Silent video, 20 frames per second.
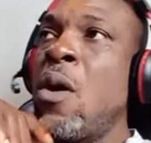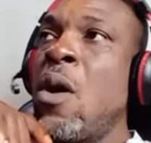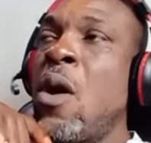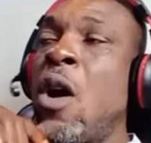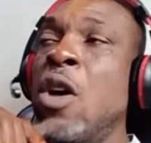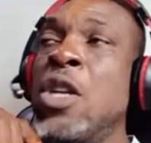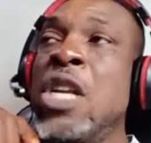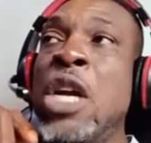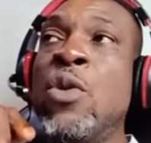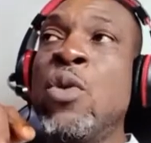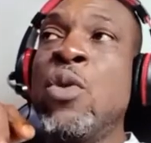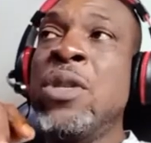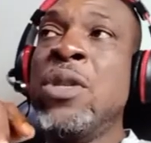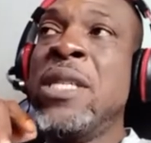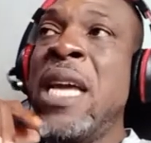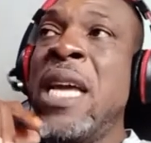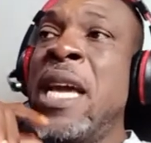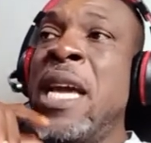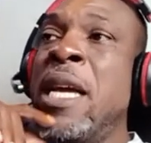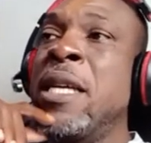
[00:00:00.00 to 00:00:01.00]
on a good
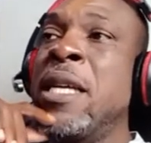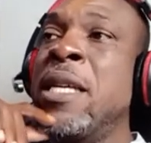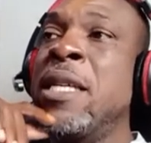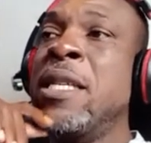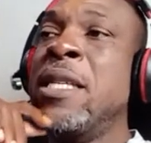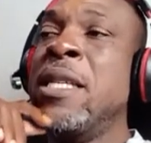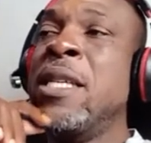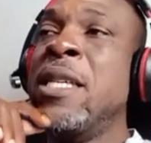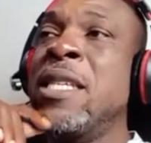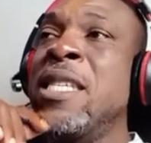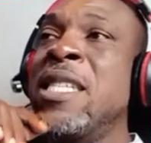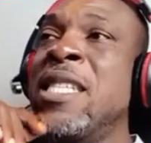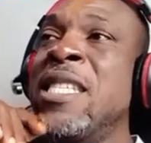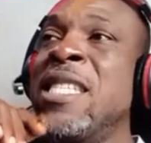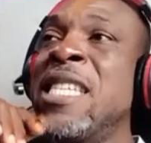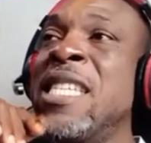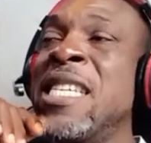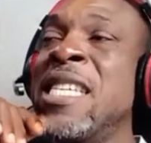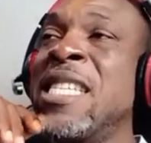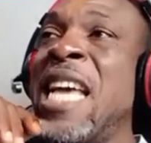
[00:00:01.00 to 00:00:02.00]
day,
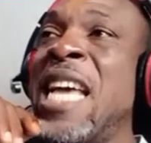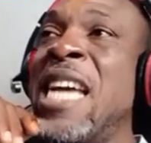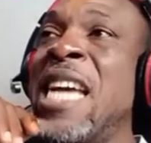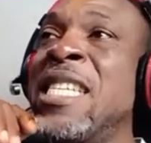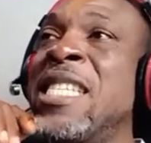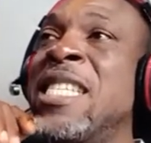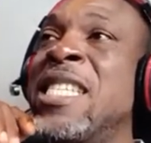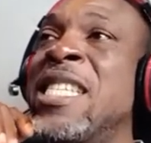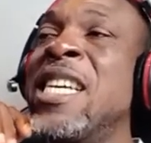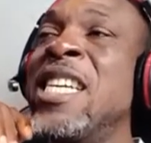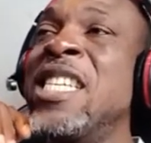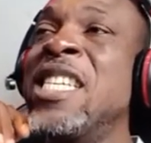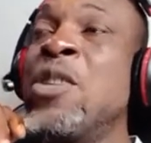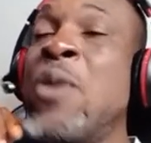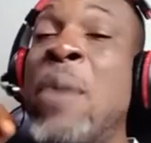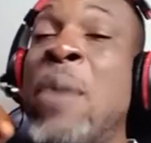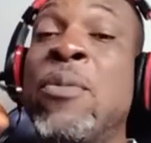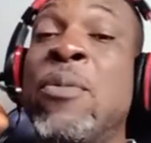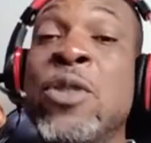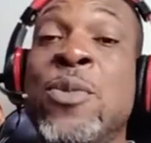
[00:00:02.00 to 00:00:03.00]
they said they
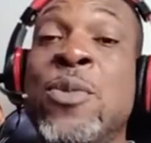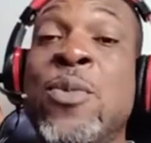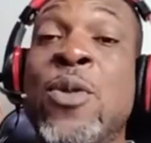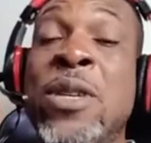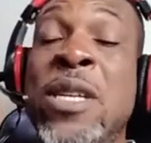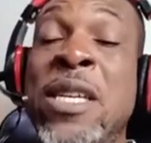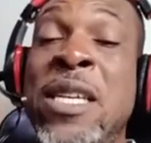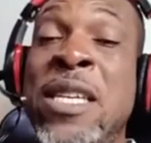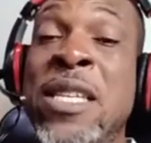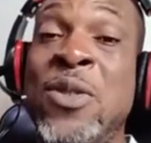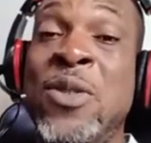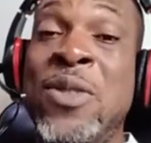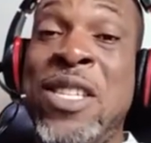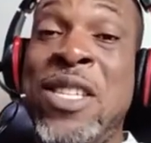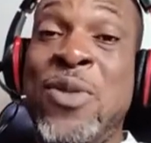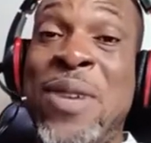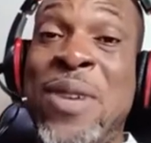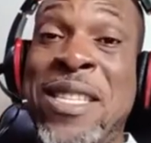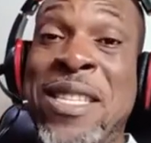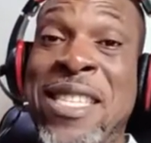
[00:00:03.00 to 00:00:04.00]
were postponing it to the
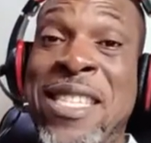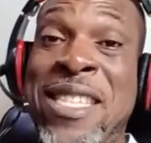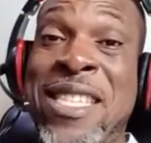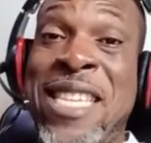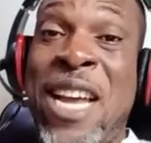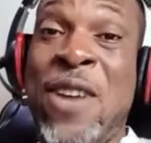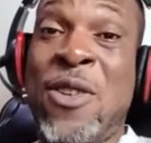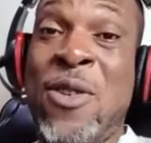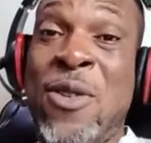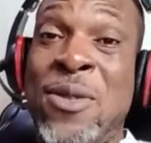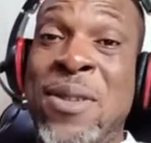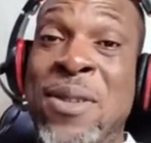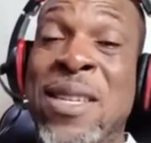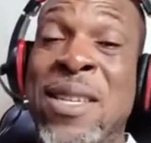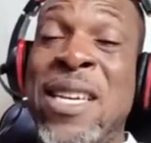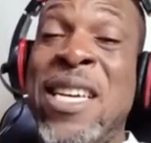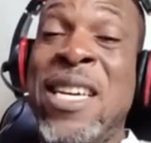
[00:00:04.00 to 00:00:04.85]
22nd,